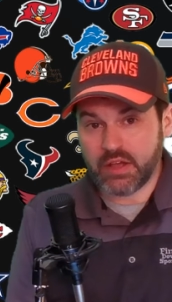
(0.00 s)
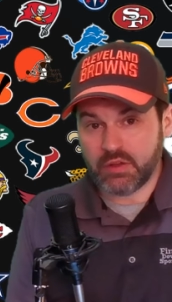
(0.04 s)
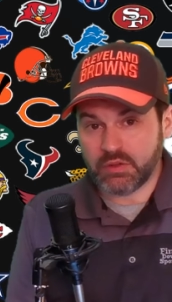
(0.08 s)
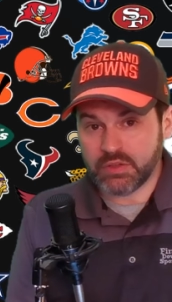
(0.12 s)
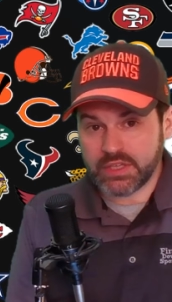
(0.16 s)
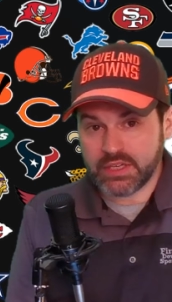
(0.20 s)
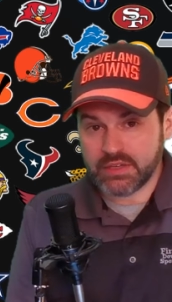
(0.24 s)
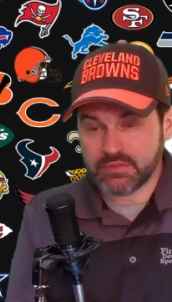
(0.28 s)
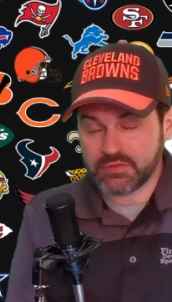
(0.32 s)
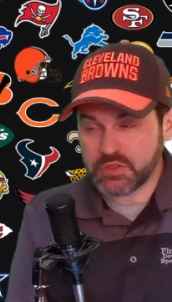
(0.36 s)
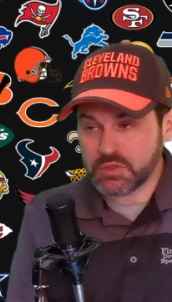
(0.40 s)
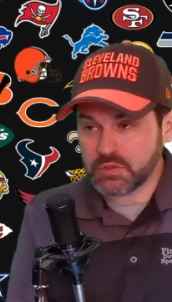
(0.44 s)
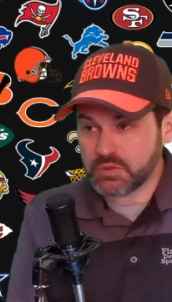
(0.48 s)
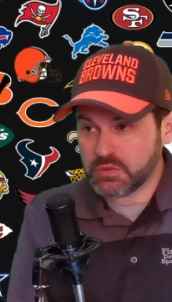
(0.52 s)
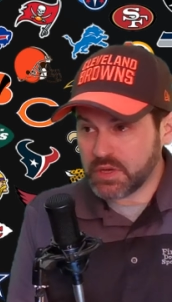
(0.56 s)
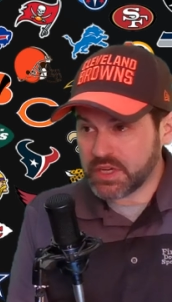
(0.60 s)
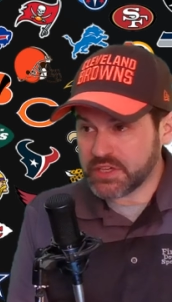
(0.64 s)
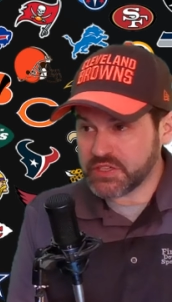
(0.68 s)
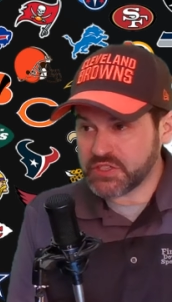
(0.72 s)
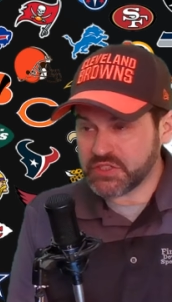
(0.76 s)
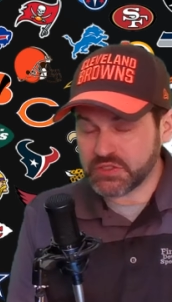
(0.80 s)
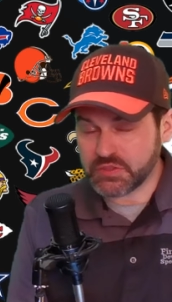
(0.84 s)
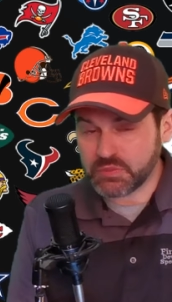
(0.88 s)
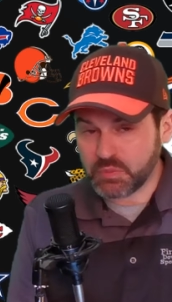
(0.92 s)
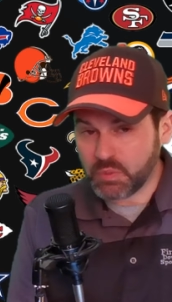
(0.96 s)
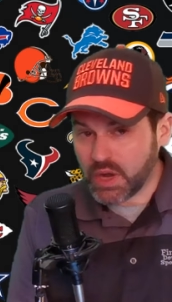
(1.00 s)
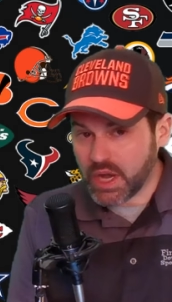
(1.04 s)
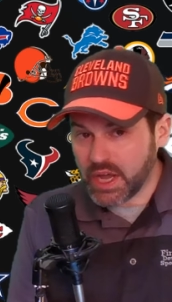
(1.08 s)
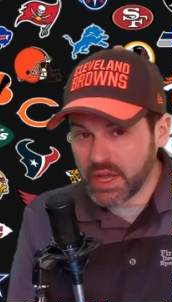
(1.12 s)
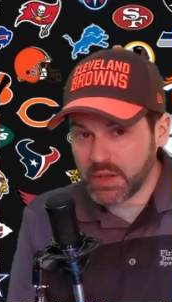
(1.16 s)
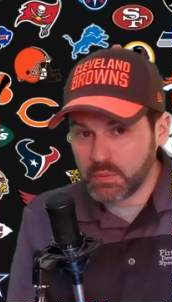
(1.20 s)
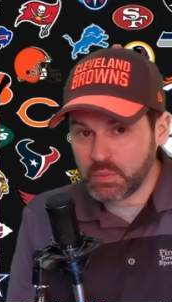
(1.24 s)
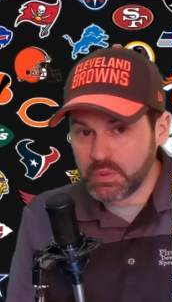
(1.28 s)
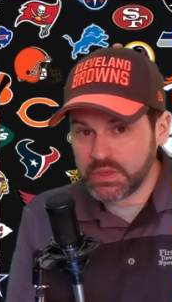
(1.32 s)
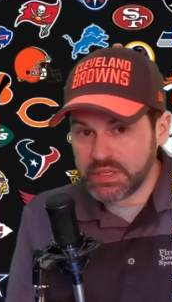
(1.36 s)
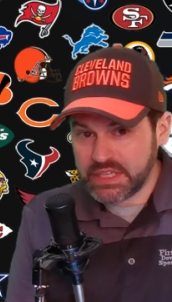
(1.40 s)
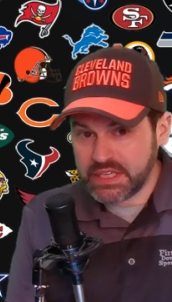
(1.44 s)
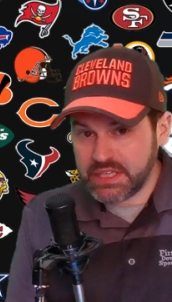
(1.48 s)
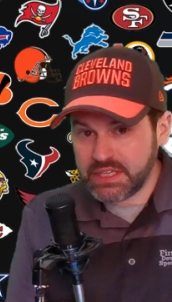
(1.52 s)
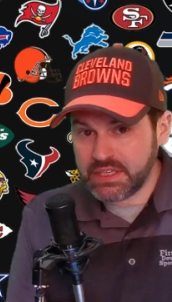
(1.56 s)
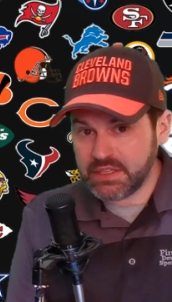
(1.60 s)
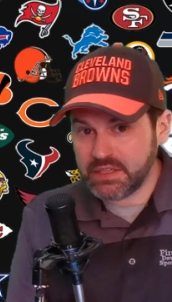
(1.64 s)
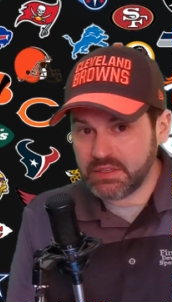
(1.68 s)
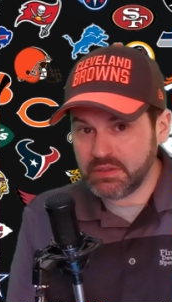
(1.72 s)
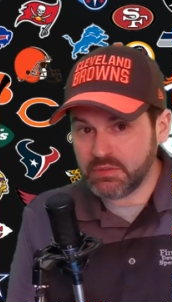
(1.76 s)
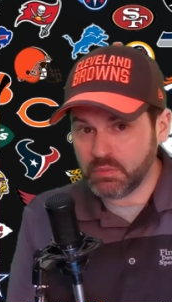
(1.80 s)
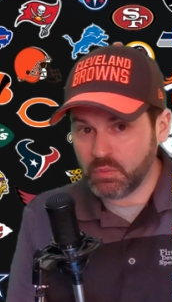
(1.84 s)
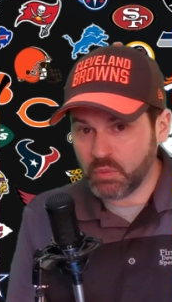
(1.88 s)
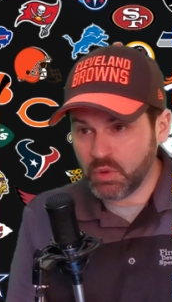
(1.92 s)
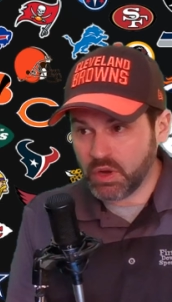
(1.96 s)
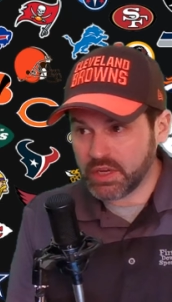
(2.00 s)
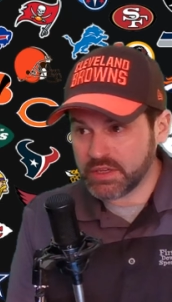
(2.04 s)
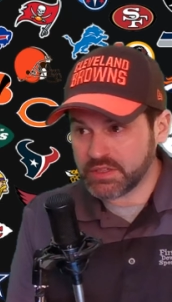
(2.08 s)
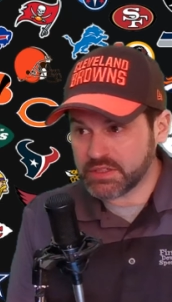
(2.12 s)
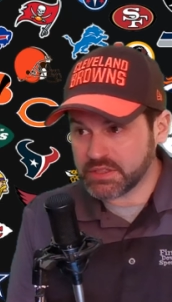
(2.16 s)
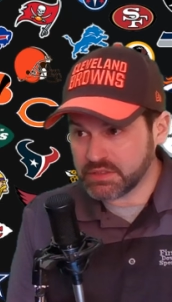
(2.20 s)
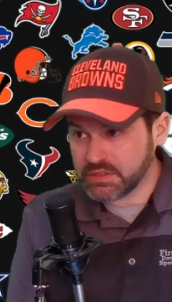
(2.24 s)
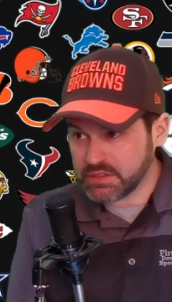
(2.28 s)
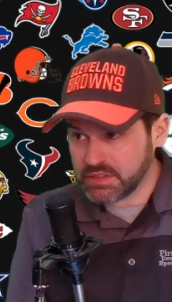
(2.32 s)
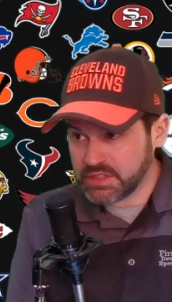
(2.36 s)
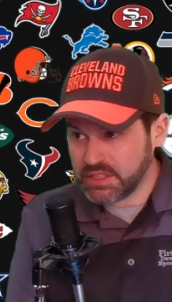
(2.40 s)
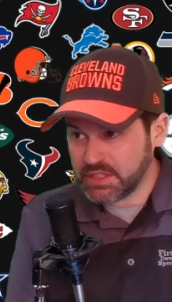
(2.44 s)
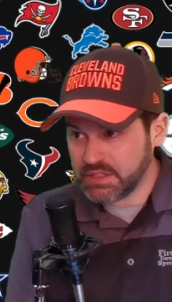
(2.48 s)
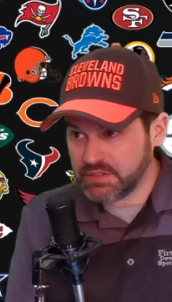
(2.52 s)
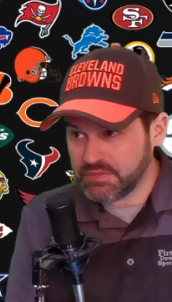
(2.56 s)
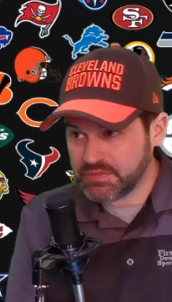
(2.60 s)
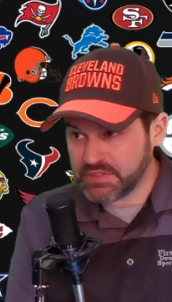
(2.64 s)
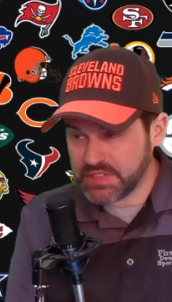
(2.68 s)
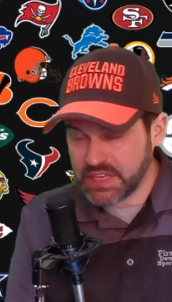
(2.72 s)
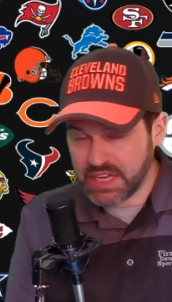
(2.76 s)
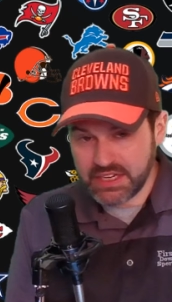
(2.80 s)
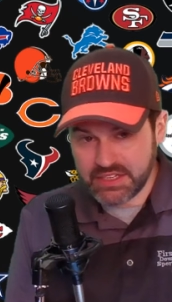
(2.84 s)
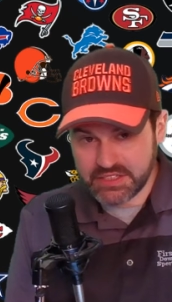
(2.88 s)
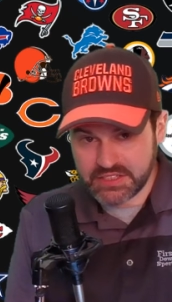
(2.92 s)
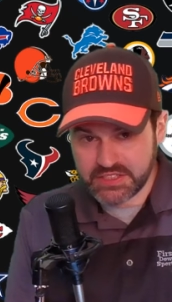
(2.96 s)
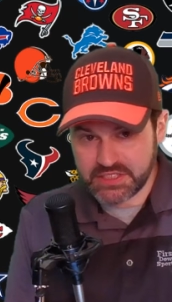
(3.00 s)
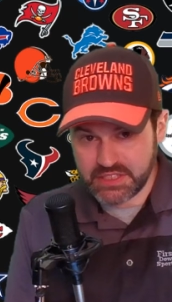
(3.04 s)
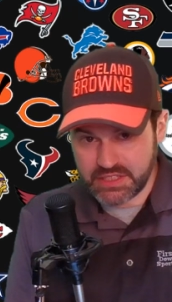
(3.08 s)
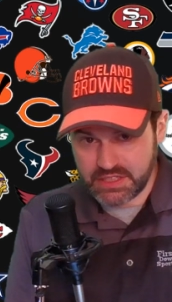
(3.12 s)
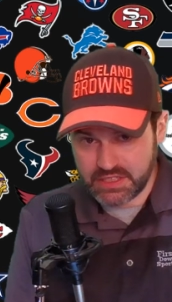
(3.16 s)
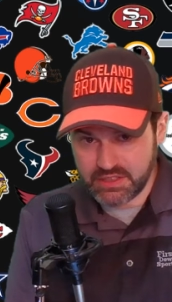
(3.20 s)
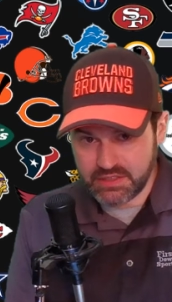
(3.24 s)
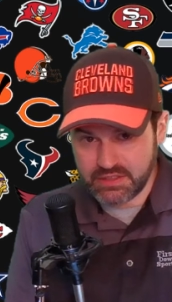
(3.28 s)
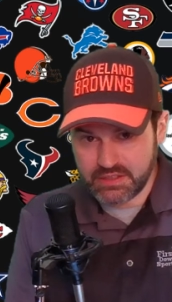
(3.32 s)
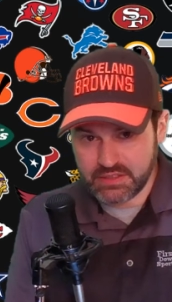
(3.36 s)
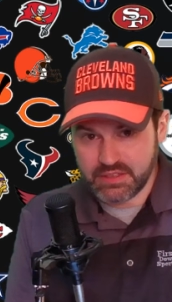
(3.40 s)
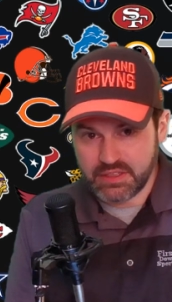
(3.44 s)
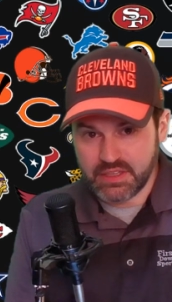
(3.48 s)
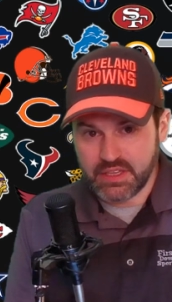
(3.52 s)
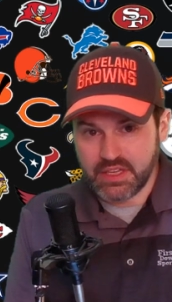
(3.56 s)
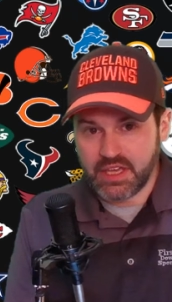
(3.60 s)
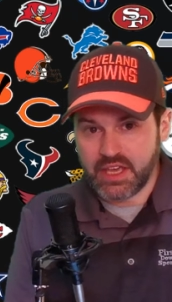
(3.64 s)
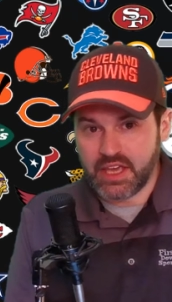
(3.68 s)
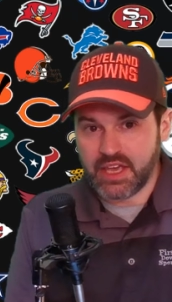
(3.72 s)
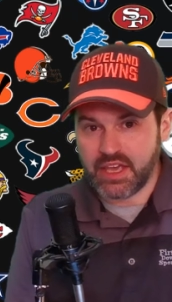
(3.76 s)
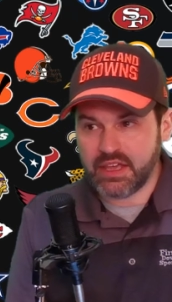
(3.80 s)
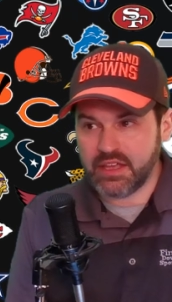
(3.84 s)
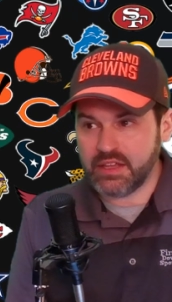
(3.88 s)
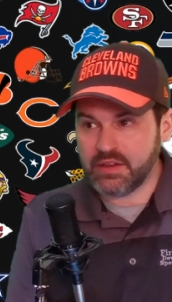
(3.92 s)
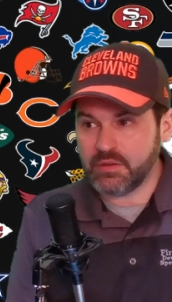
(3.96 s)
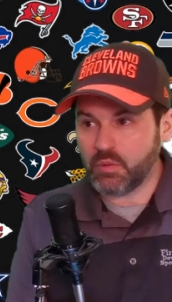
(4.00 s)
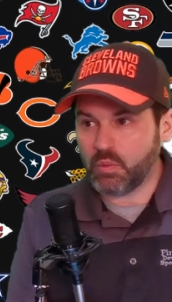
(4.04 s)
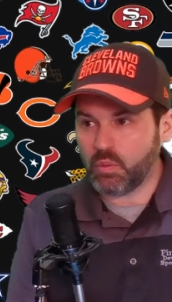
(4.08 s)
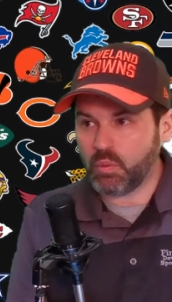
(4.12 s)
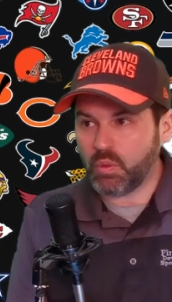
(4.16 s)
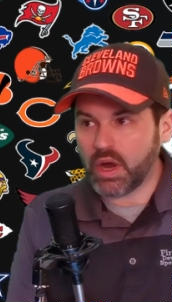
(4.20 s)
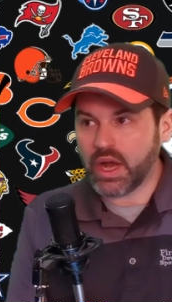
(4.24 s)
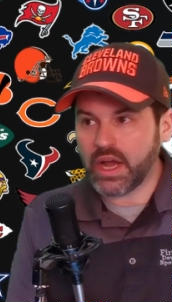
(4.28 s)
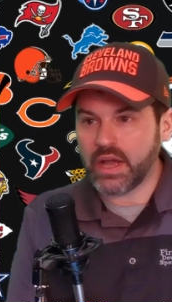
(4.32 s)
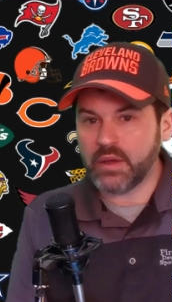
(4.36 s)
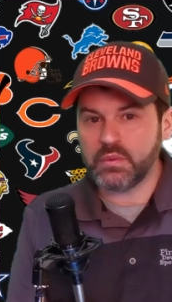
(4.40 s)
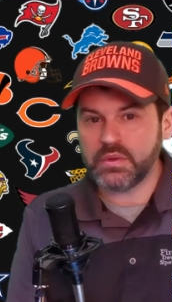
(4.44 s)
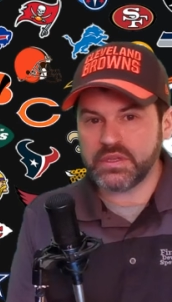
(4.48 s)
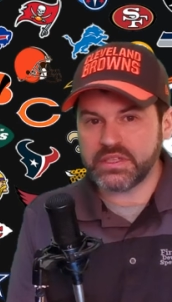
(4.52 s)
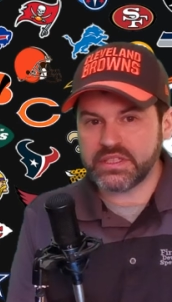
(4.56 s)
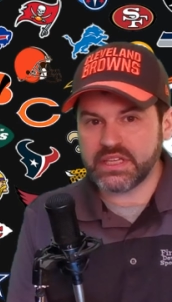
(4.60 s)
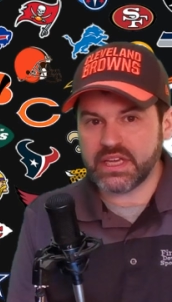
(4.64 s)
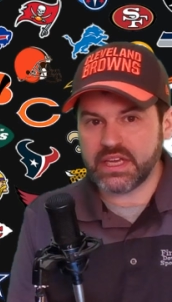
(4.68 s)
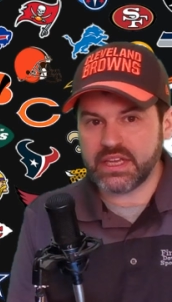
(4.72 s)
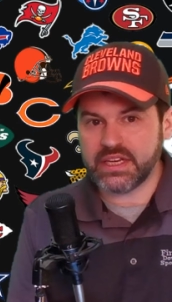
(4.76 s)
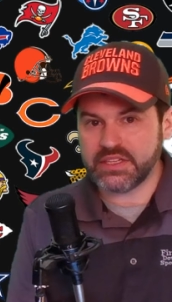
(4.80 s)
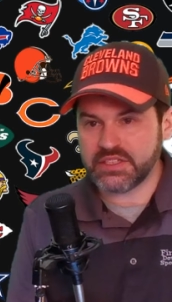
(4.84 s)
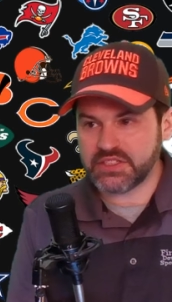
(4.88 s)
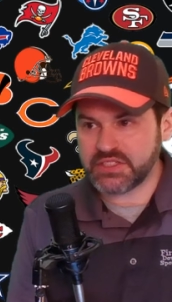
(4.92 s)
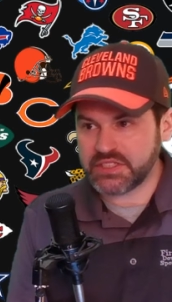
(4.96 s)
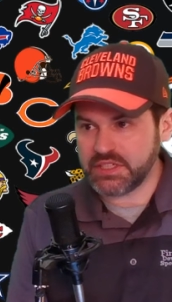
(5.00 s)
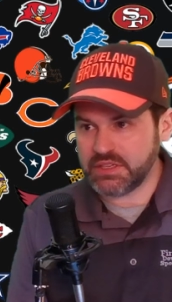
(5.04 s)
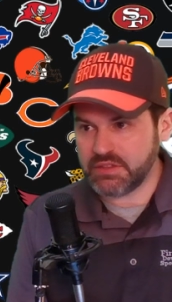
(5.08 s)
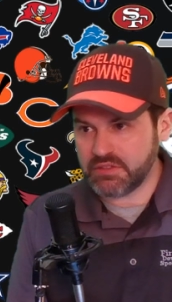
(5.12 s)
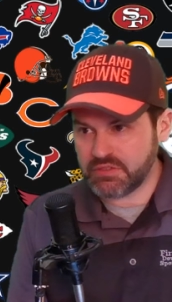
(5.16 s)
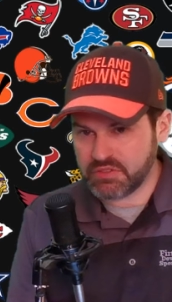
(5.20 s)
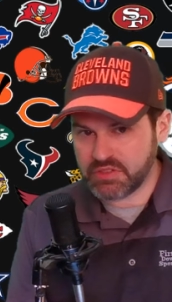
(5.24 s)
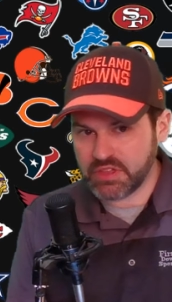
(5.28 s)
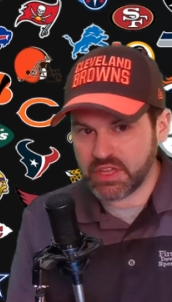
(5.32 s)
only have two questions. Why would he want to leave Tennessee? And why would Tennessee